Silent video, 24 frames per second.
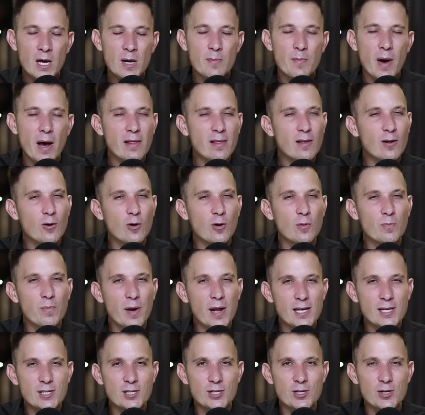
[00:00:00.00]
May the Lord
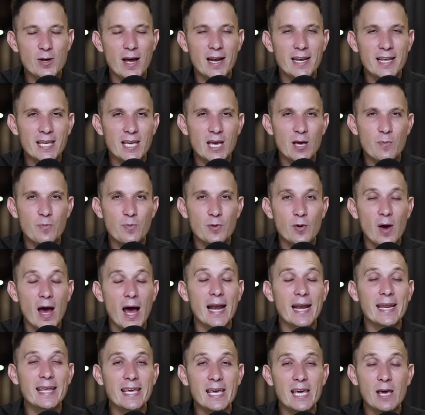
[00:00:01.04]
bless you and keep you
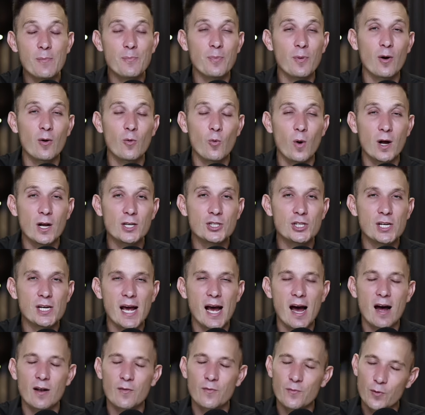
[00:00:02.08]
and keep on watching
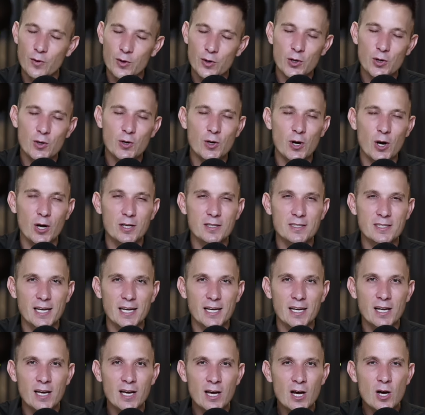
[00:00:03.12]
out for new content.